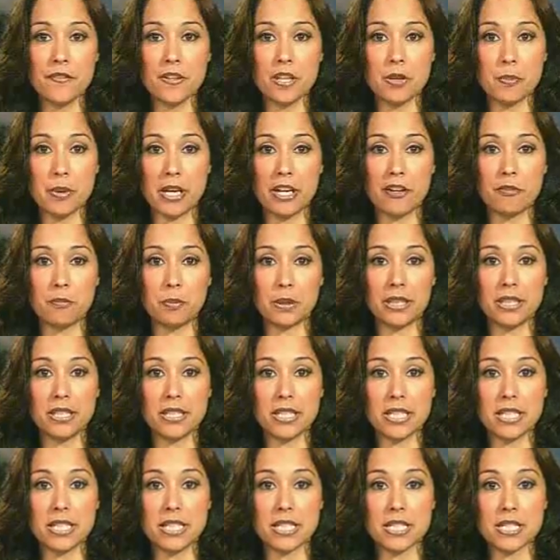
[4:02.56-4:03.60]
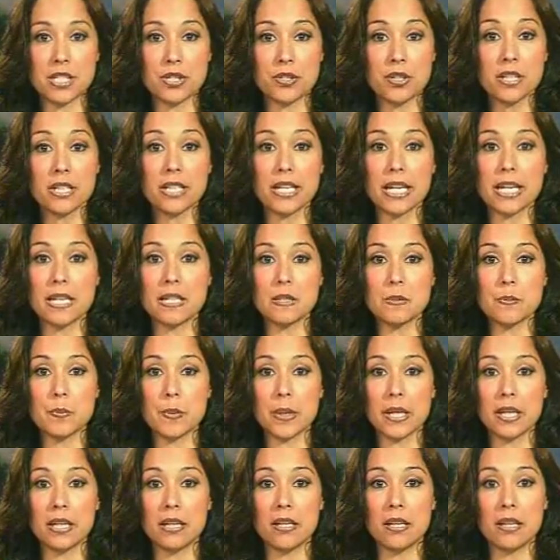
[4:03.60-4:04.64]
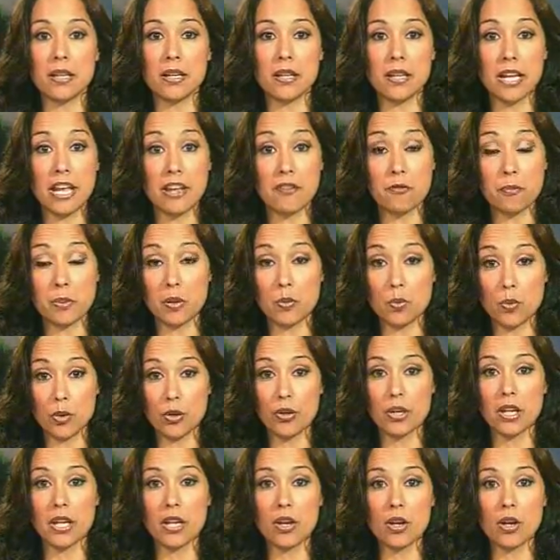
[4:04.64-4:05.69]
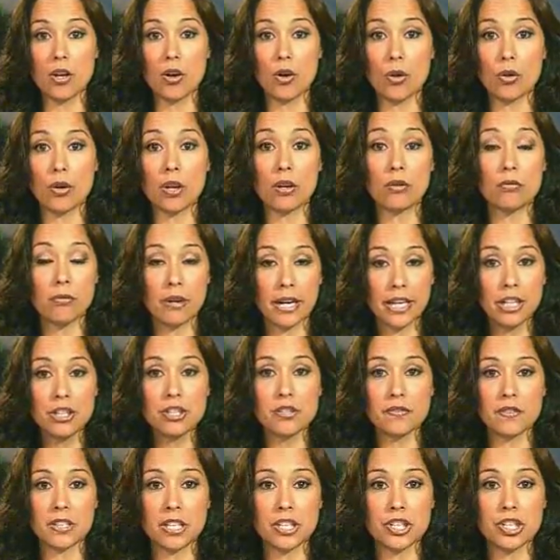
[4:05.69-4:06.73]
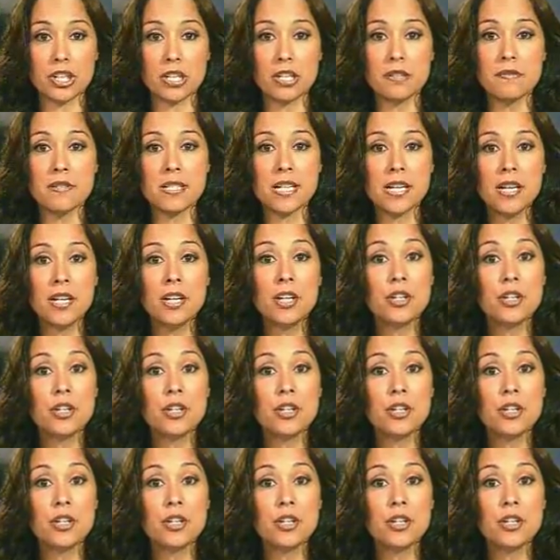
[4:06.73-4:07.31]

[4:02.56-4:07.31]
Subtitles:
in the Bay of Plenty District have been working on a range of initiatives